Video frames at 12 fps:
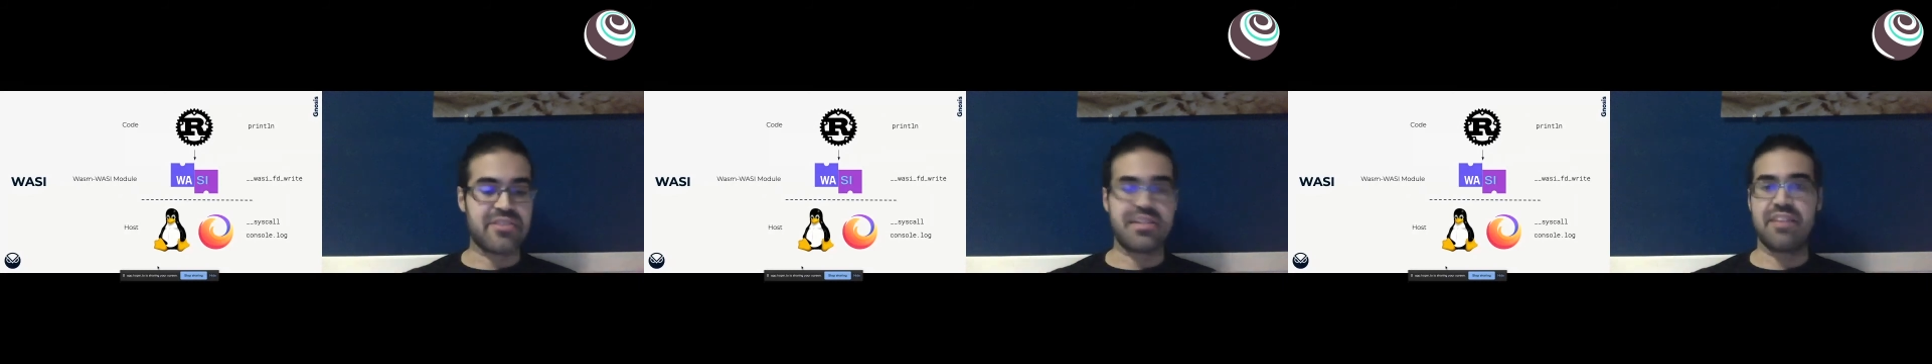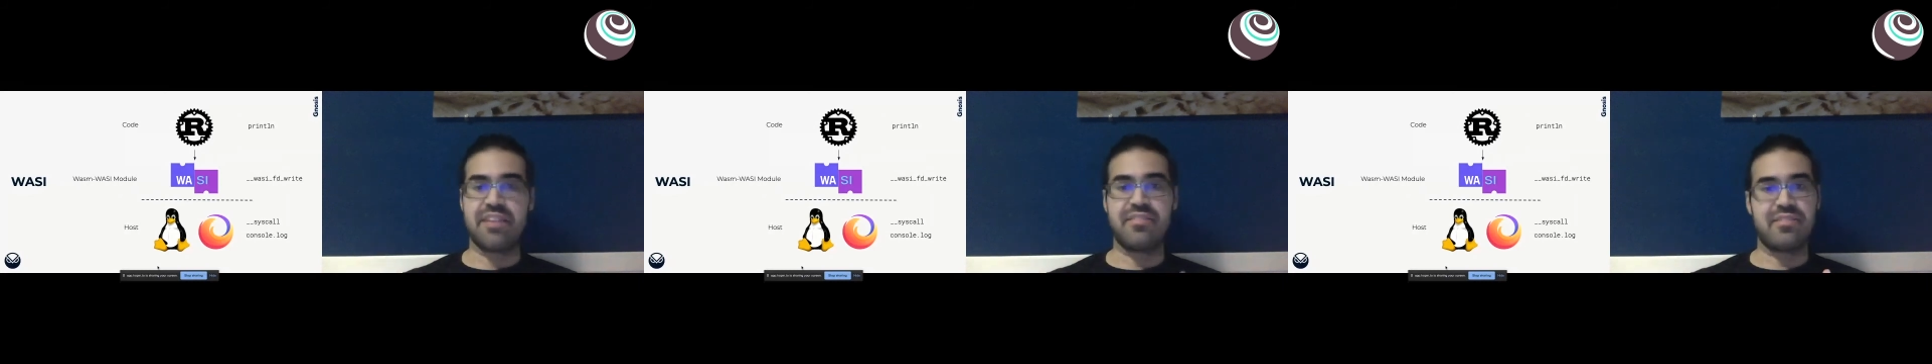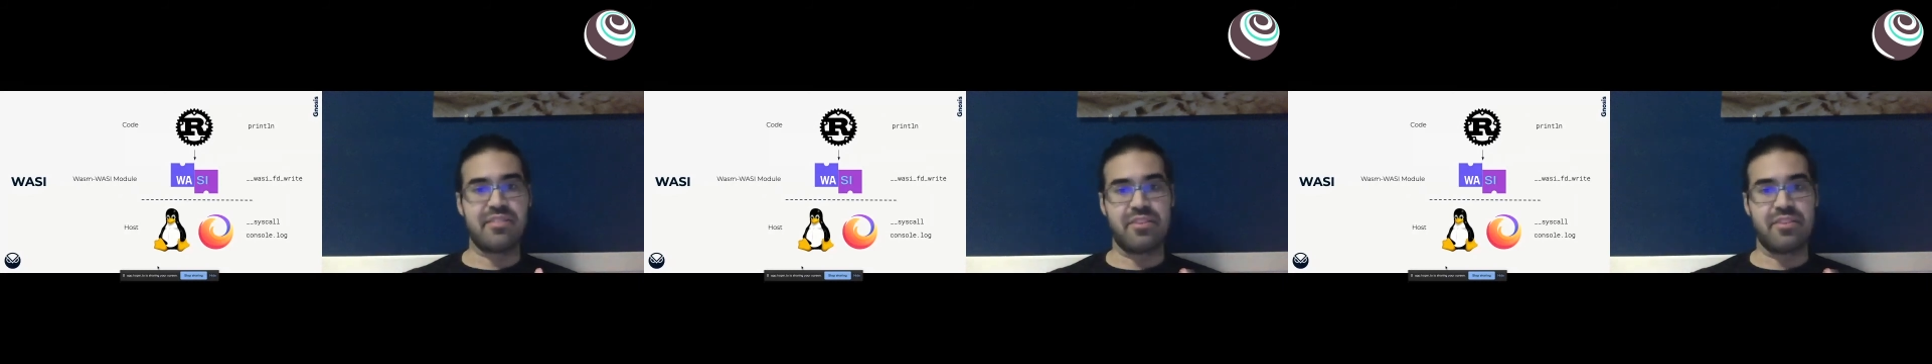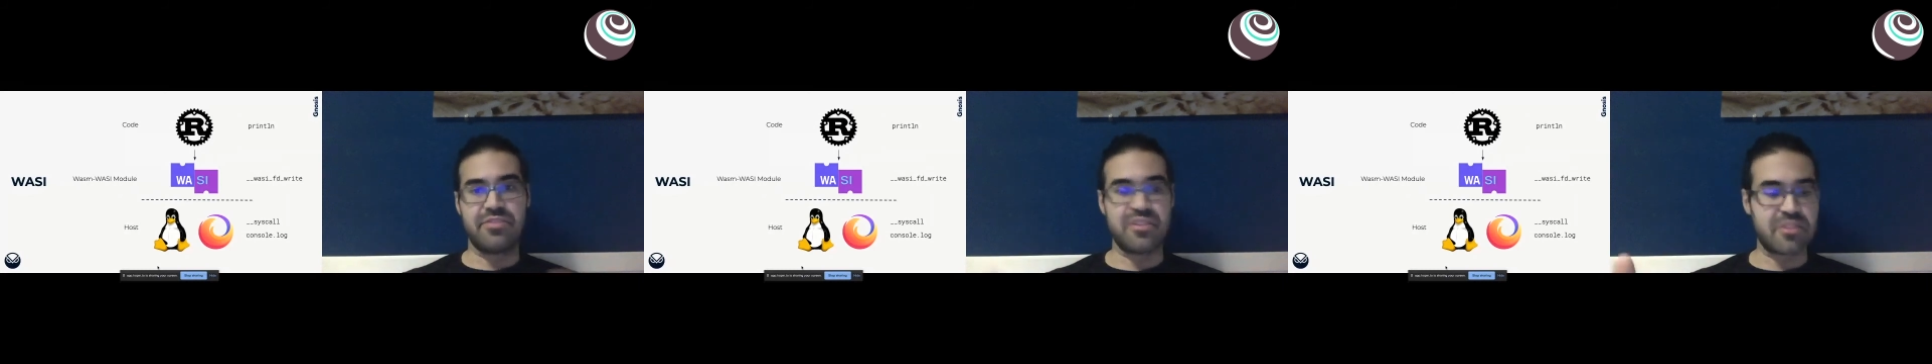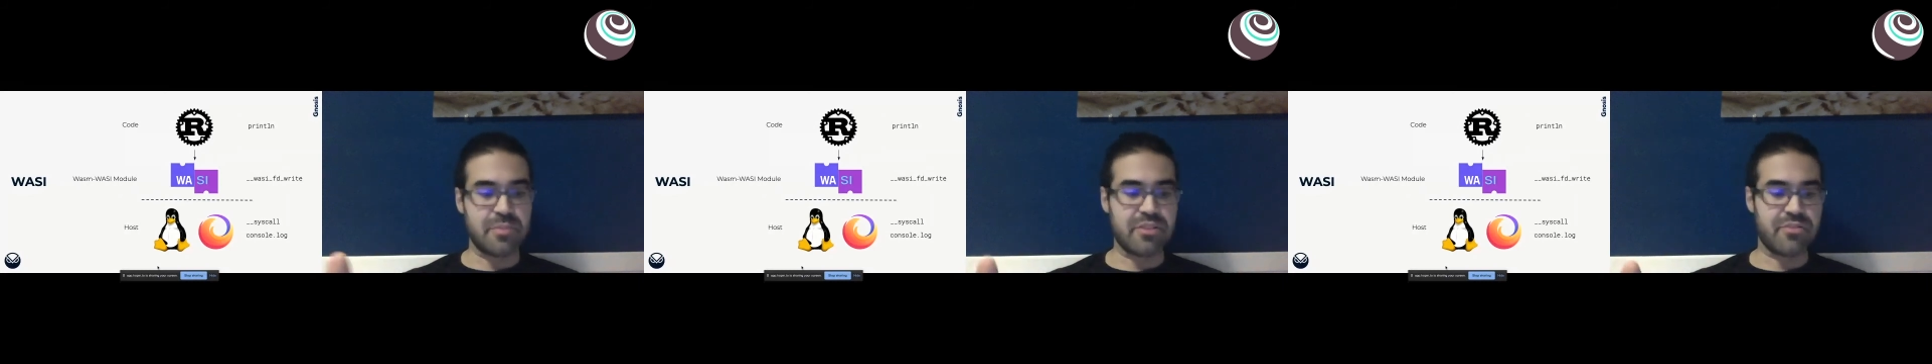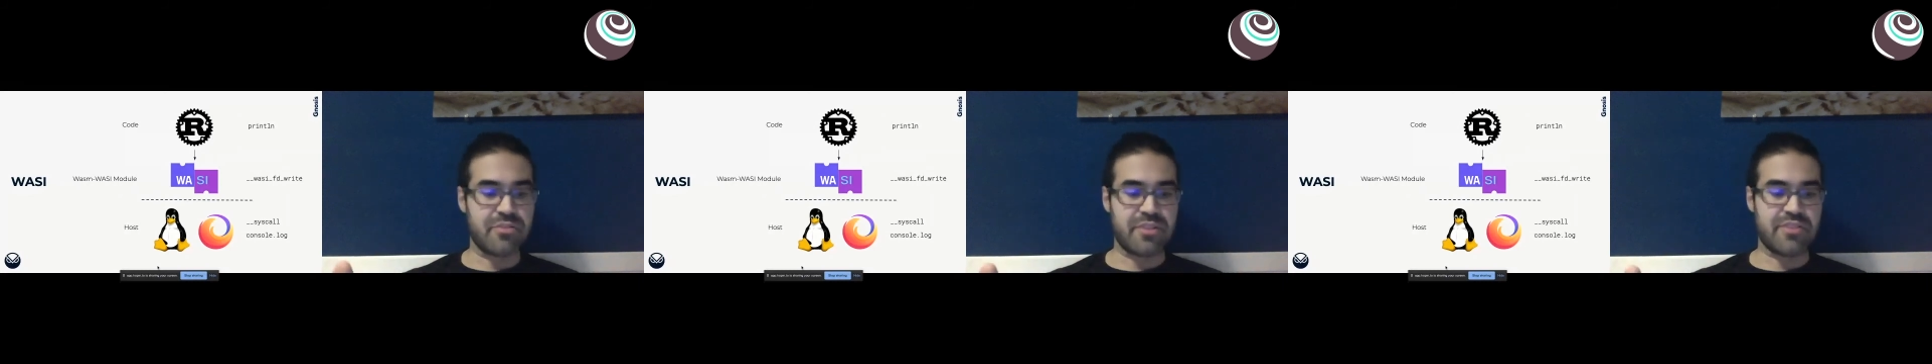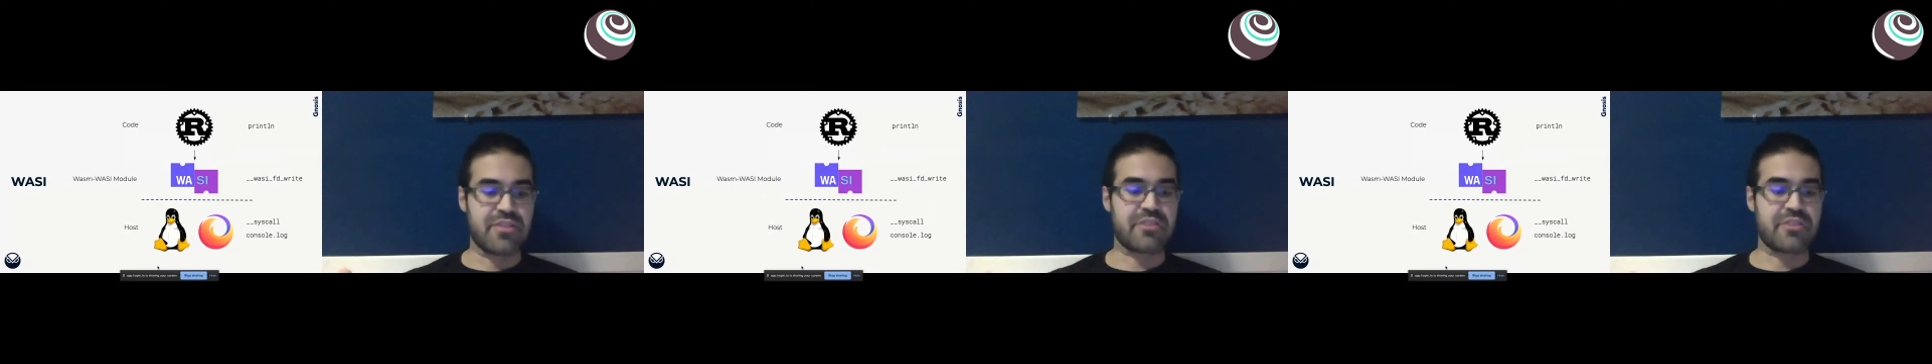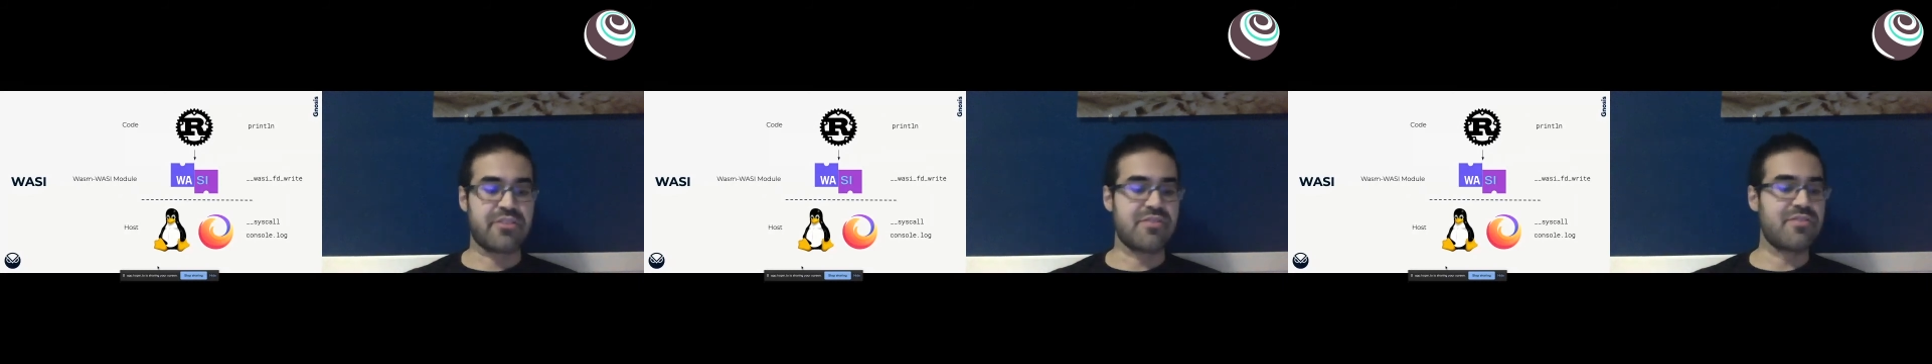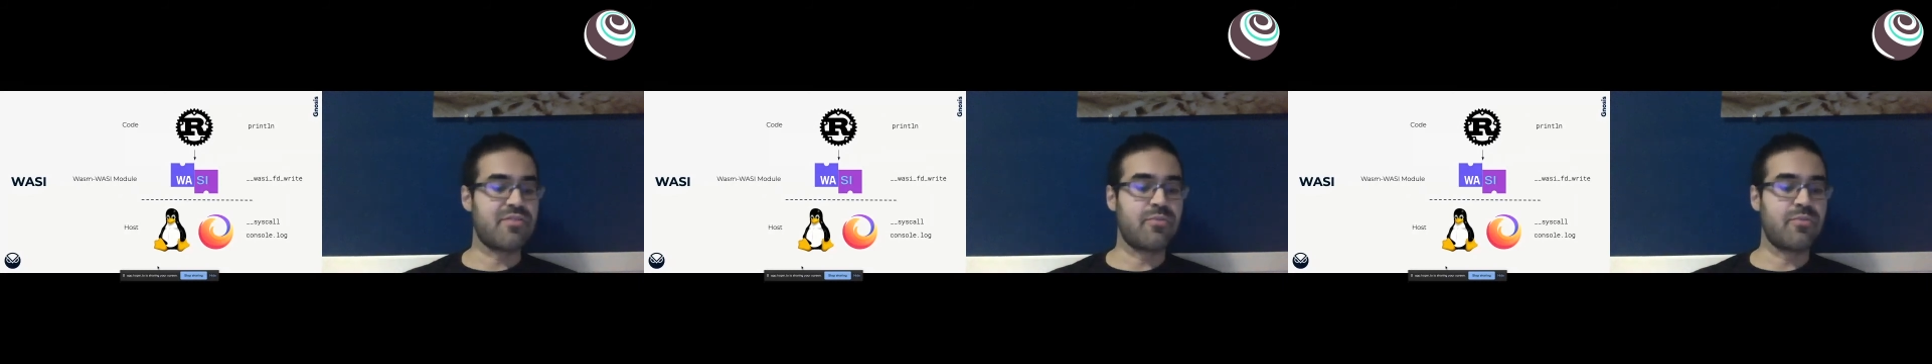sets of system interface functions,